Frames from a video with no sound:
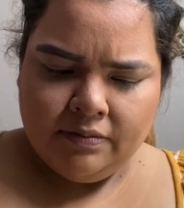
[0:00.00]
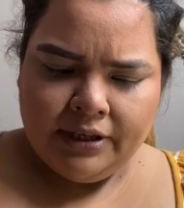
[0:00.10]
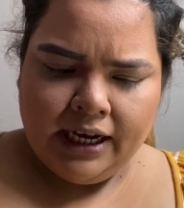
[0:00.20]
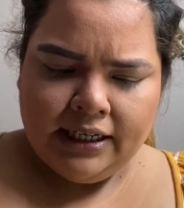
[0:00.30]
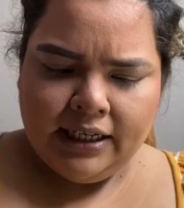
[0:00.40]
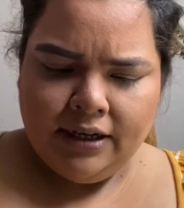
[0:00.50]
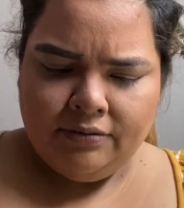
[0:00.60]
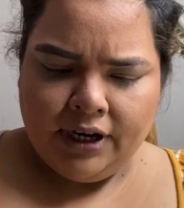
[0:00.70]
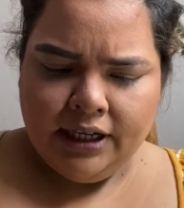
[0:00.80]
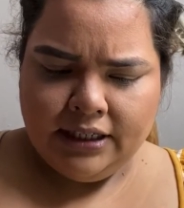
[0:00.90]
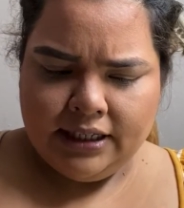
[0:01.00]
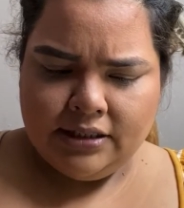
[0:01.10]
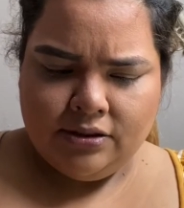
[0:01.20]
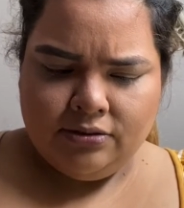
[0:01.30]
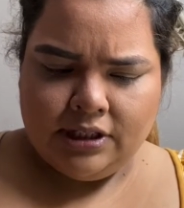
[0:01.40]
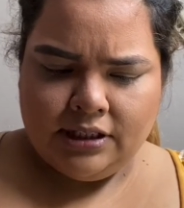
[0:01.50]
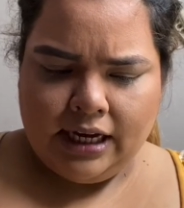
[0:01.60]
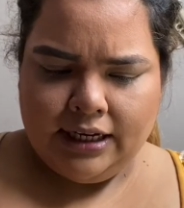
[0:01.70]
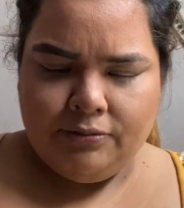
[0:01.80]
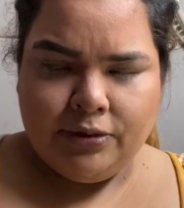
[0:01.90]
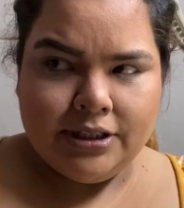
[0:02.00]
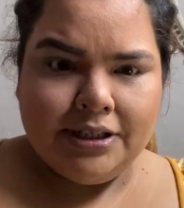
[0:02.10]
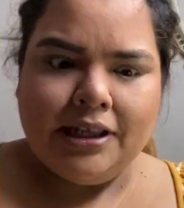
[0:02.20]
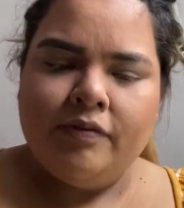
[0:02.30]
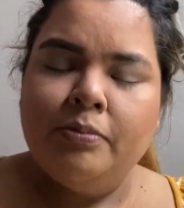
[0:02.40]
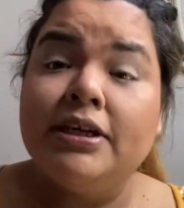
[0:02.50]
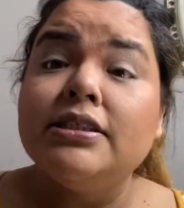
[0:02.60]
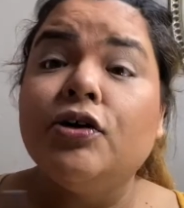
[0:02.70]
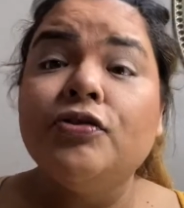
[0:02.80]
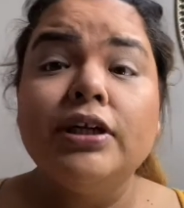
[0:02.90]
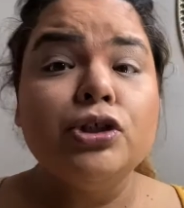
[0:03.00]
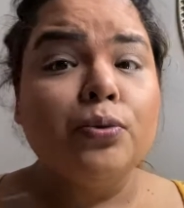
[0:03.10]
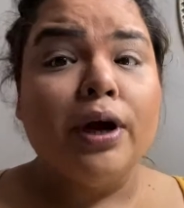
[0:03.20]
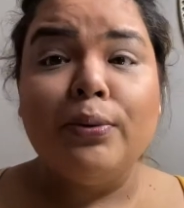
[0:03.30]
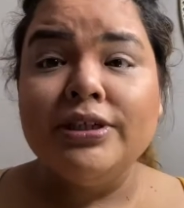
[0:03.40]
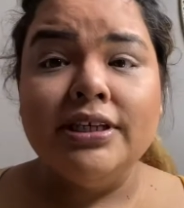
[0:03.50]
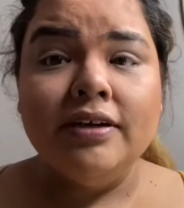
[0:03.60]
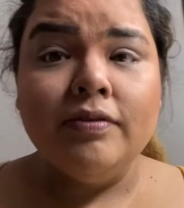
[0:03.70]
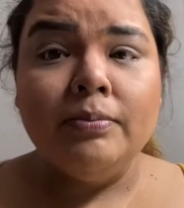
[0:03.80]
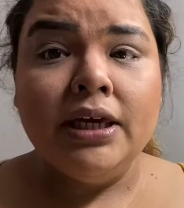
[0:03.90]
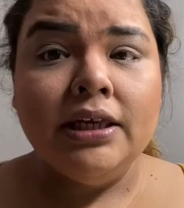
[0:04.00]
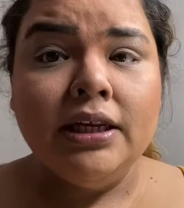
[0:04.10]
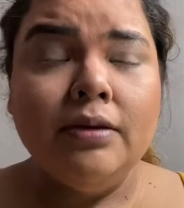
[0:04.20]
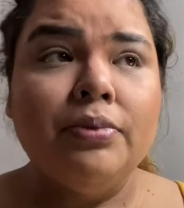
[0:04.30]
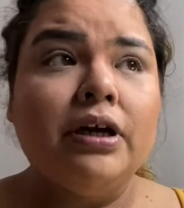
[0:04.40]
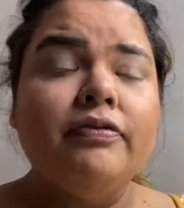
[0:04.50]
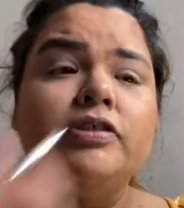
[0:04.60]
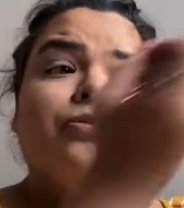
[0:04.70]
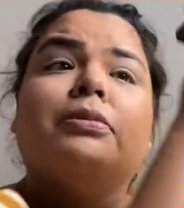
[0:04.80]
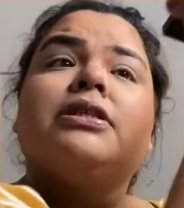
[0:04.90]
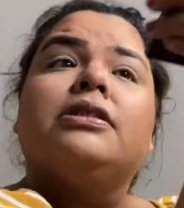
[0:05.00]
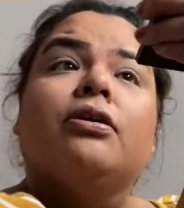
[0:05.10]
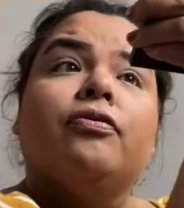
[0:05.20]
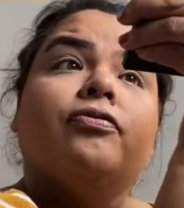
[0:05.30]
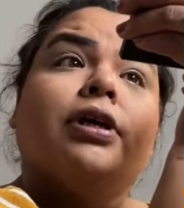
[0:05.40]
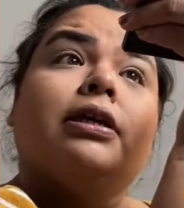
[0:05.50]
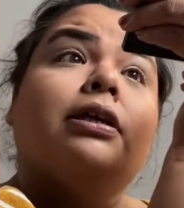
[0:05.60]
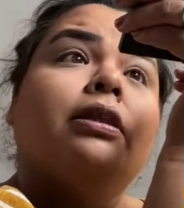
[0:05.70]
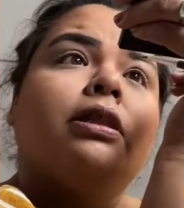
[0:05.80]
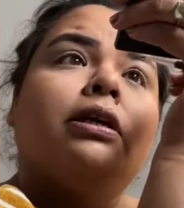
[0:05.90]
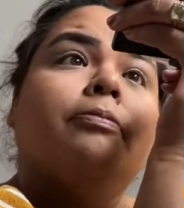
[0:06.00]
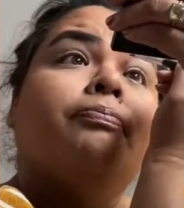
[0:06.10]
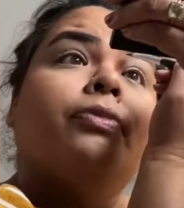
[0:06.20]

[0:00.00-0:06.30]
But I didn't recognize those as I wasn't loving myself, like to where I wasn't even making any breakfast for myself, like nothing.